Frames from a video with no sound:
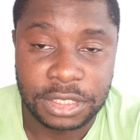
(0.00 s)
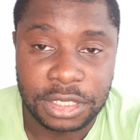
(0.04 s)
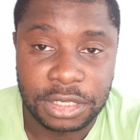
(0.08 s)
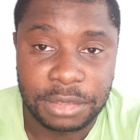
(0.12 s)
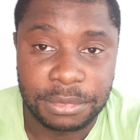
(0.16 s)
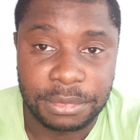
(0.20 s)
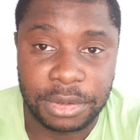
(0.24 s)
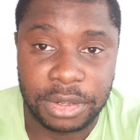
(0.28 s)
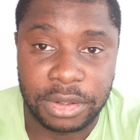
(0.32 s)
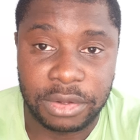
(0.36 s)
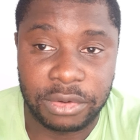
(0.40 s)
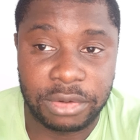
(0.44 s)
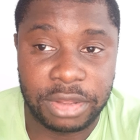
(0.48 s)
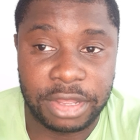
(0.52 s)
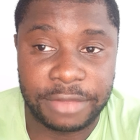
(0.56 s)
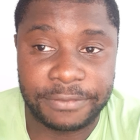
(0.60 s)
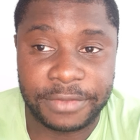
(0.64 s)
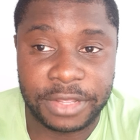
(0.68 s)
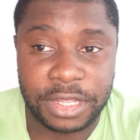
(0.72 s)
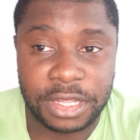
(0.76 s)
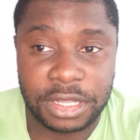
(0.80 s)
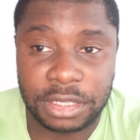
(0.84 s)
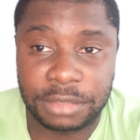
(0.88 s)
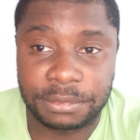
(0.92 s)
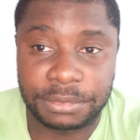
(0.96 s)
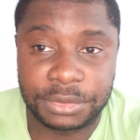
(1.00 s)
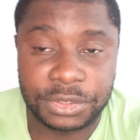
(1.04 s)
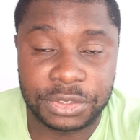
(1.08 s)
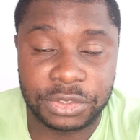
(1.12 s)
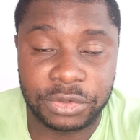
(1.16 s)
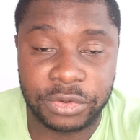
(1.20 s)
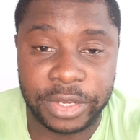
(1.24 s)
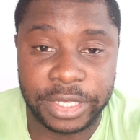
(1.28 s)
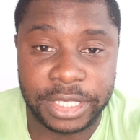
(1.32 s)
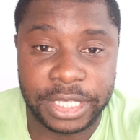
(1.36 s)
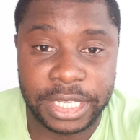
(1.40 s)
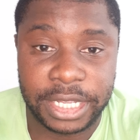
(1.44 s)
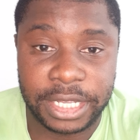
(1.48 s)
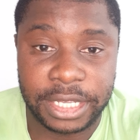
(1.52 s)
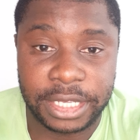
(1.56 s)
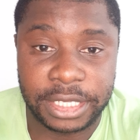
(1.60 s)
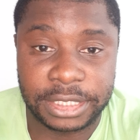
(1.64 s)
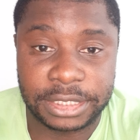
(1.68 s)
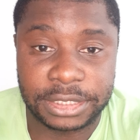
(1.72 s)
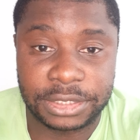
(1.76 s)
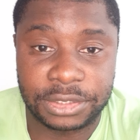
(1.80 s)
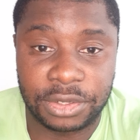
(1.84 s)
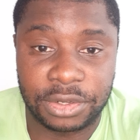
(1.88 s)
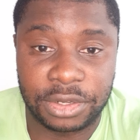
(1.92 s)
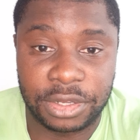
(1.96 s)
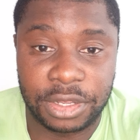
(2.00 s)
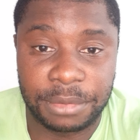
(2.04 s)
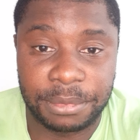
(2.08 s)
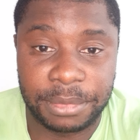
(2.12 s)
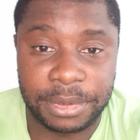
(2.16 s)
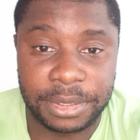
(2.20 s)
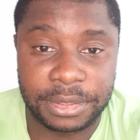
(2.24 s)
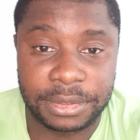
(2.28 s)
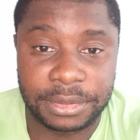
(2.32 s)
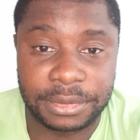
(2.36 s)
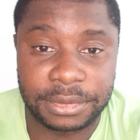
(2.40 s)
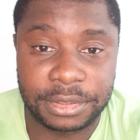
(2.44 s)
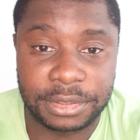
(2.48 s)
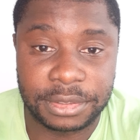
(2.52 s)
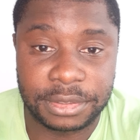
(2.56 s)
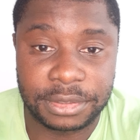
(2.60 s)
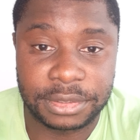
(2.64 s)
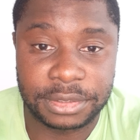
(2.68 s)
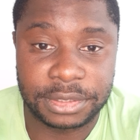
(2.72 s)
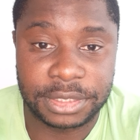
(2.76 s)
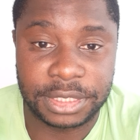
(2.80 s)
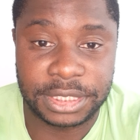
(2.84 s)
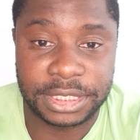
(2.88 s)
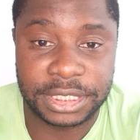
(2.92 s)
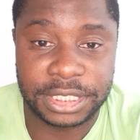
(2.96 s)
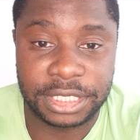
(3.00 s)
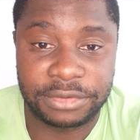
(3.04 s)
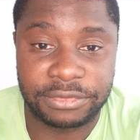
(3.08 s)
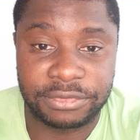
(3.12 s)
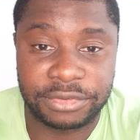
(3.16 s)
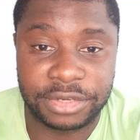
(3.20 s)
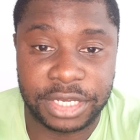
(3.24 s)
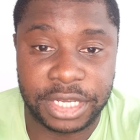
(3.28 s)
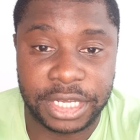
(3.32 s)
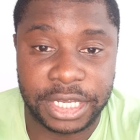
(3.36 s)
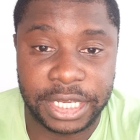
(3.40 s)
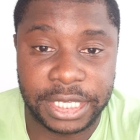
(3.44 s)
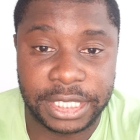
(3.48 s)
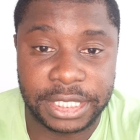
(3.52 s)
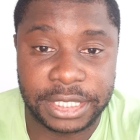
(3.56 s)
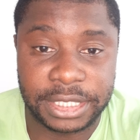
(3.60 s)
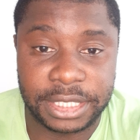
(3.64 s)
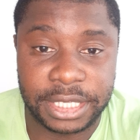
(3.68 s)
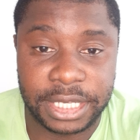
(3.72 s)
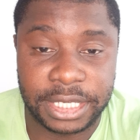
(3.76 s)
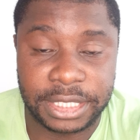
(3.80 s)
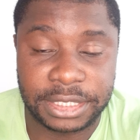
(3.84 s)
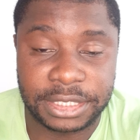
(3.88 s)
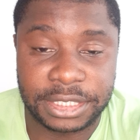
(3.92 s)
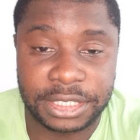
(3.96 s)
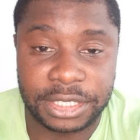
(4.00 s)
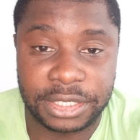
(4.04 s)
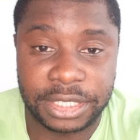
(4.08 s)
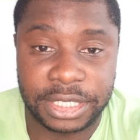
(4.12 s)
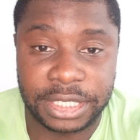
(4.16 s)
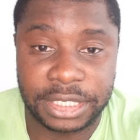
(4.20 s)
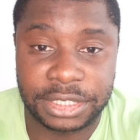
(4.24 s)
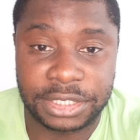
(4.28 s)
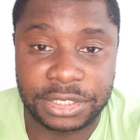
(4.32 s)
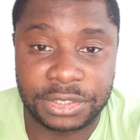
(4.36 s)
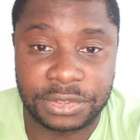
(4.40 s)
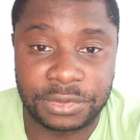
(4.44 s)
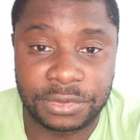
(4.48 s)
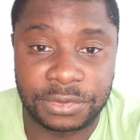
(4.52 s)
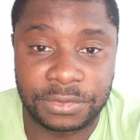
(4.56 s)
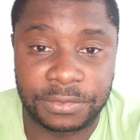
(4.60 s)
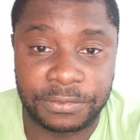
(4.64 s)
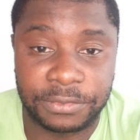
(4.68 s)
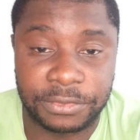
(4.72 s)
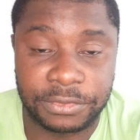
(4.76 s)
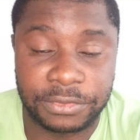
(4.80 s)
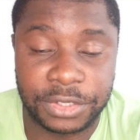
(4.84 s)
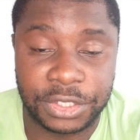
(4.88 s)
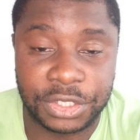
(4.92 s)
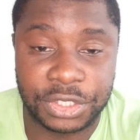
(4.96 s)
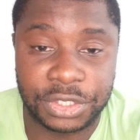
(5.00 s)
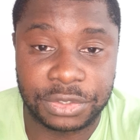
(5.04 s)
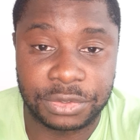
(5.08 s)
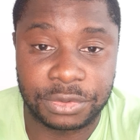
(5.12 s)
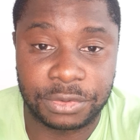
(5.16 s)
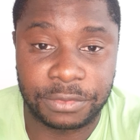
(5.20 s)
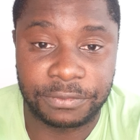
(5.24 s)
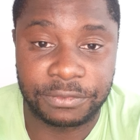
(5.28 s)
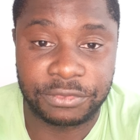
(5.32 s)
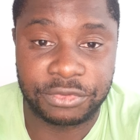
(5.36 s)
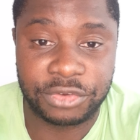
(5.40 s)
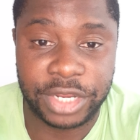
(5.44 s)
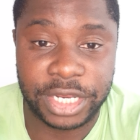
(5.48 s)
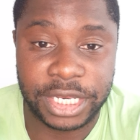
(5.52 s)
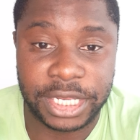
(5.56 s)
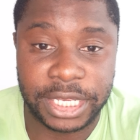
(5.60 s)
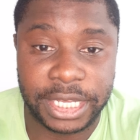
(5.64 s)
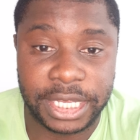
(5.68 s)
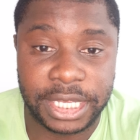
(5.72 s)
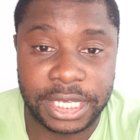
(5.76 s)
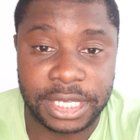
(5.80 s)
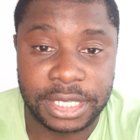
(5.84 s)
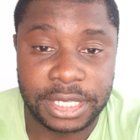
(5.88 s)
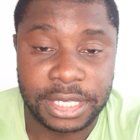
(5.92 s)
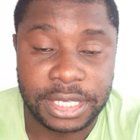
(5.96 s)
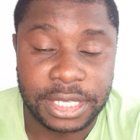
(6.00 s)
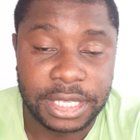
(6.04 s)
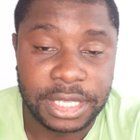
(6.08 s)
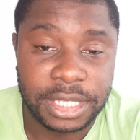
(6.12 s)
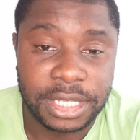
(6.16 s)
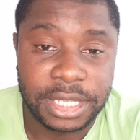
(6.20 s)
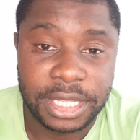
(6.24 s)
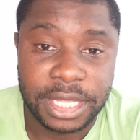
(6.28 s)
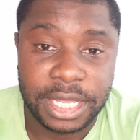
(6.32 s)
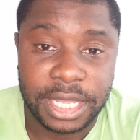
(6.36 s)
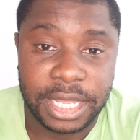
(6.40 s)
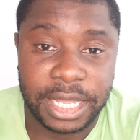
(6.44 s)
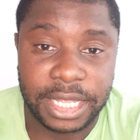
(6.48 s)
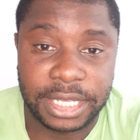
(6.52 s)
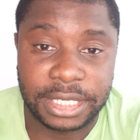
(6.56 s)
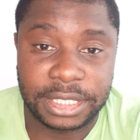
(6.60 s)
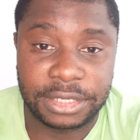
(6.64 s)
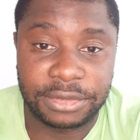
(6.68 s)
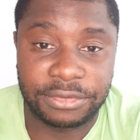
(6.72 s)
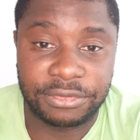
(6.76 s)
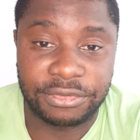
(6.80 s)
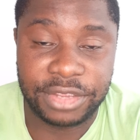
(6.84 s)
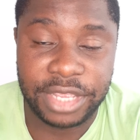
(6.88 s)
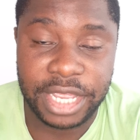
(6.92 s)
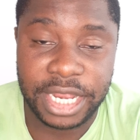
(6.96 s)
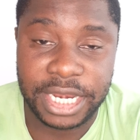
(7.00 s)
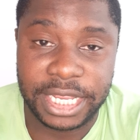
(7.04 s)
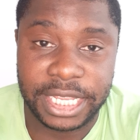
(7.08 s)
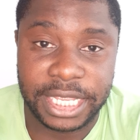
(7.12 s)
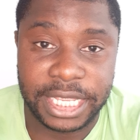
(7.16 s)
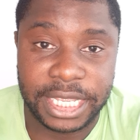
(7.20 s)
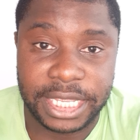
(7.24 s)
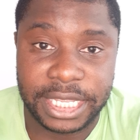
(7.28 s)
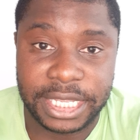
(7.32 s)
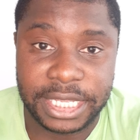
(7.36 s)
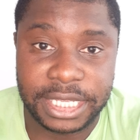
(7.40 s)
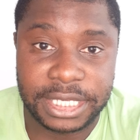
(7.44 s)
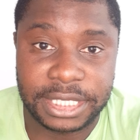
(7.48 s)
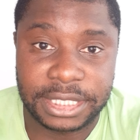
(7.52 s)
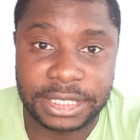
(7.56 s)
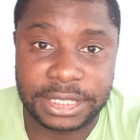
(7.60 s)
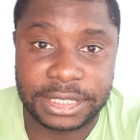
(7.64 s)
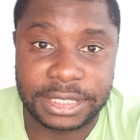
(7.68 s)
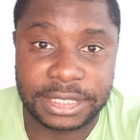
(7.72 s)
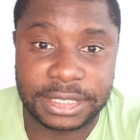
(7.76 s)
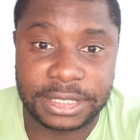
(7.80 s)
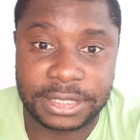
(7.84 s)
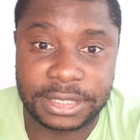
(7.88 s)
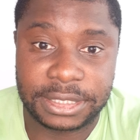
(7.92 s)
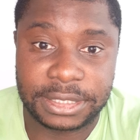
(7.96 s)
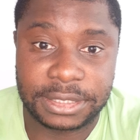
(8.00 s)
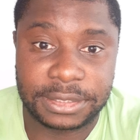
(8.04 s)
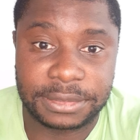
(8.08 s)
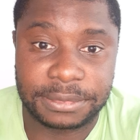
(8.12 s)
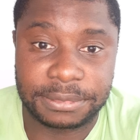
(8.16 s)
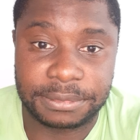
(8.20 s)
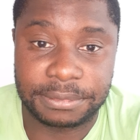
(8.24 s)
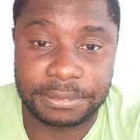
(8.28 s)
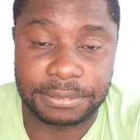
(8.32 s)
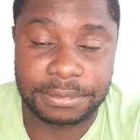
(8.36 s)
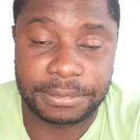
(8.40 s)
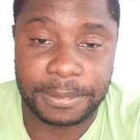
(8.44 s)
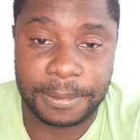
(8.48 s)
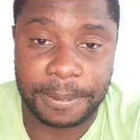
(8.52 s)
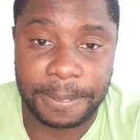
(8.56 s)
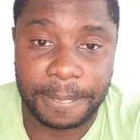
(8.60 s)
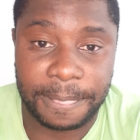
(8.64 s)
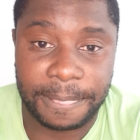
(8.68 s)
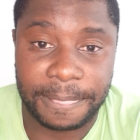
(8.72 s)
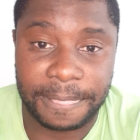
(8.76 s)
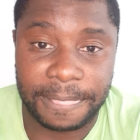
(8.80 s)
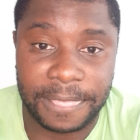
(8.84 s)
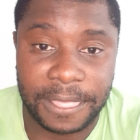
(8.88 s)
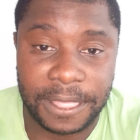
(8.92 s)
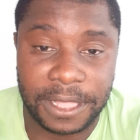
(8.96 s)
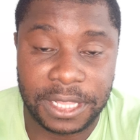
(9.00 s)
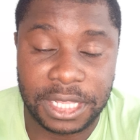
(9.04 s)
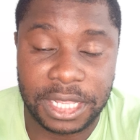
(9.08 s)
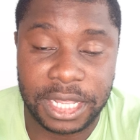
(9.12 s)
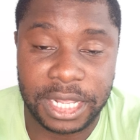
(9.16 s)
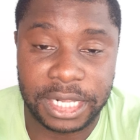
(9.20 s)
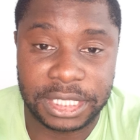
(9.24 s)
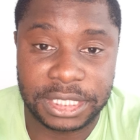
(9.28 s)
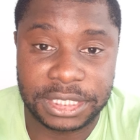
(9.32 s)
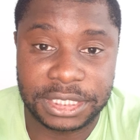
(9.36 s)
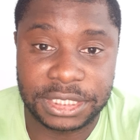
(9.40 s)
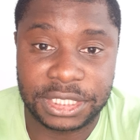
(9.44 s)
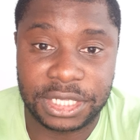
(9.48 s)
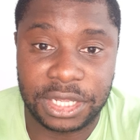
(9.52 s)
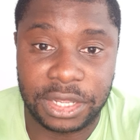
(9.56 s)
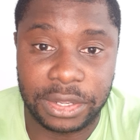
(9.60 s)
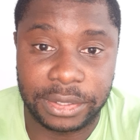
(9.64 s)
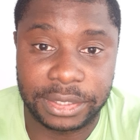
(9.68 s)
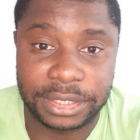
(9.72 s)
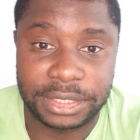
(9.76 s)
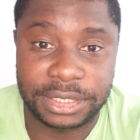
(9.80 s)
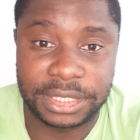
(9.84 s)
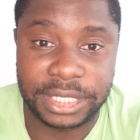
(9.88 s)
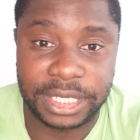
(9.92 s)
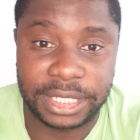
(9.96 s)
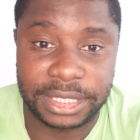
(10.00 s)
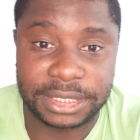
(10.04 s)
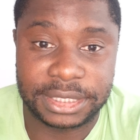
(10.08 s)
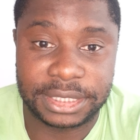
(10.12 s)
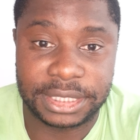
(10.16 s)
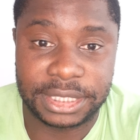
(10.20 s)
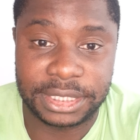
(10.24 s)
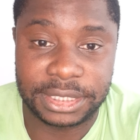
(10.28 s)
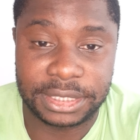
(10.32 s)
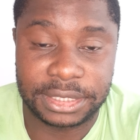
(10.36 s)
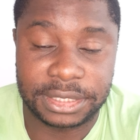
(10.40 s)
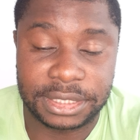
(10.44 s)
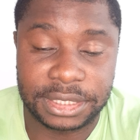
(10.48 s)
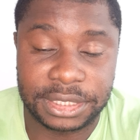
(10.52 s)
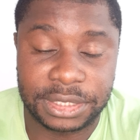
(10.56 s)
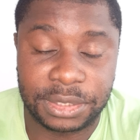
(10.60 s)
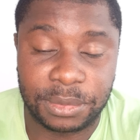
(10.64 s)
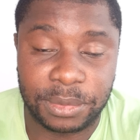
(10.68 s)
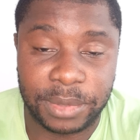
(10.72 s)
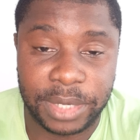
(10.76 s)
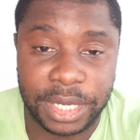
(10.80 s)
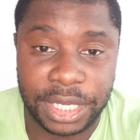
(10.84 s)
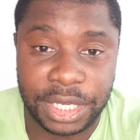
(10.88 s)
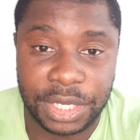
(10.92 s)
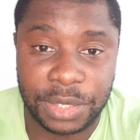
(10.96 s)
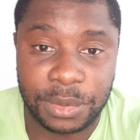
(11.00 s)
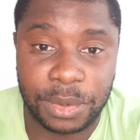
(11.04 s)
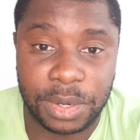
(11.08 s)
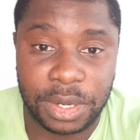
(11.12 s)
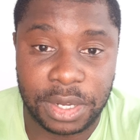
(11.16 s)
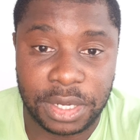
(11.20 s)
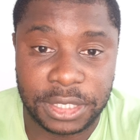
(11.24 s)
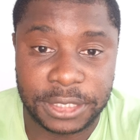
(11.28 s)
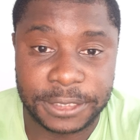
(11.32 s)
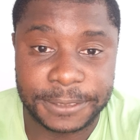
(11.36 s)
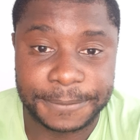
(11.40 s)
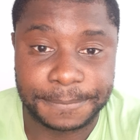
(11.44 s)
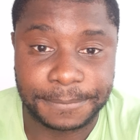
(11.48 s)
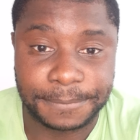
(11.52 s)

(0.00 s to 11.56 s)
But however, I'm sorry that it's not deteriorated and turned into fruition of reality. And the reality is, you're likely to go into next season the way you are.